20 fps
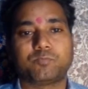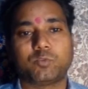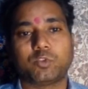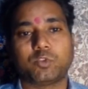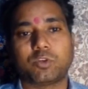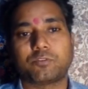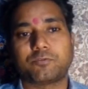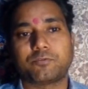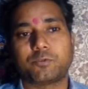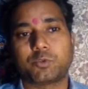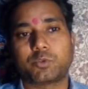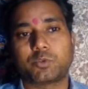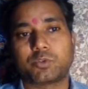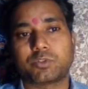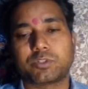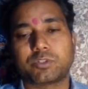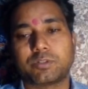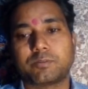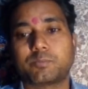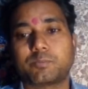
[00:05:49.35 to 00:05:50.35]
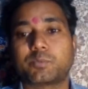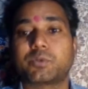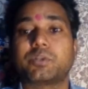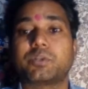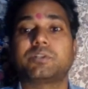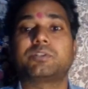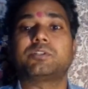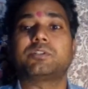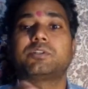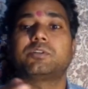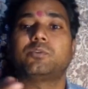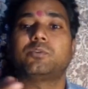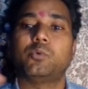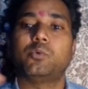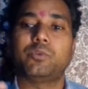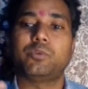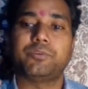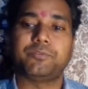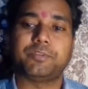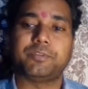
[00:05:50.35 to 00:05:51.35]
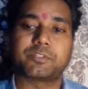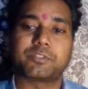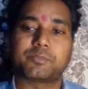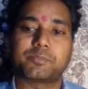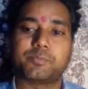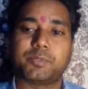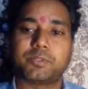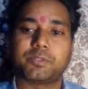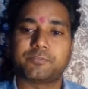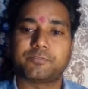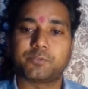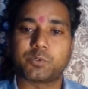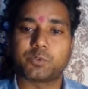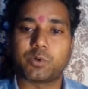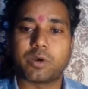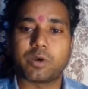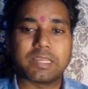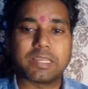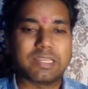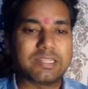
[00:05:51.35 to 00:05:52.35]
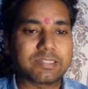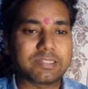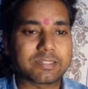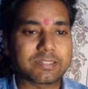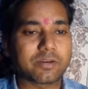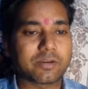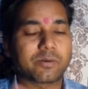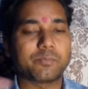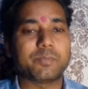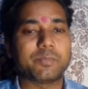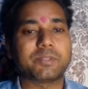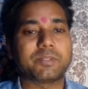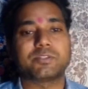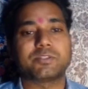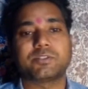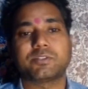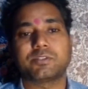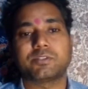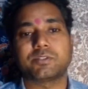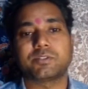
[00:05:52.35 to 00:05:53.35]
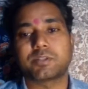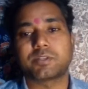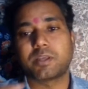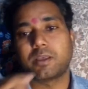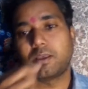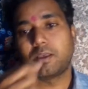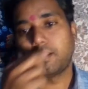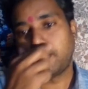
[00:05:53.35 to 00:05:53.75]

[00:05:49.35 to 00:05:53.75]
not for separate code units, but for entire messages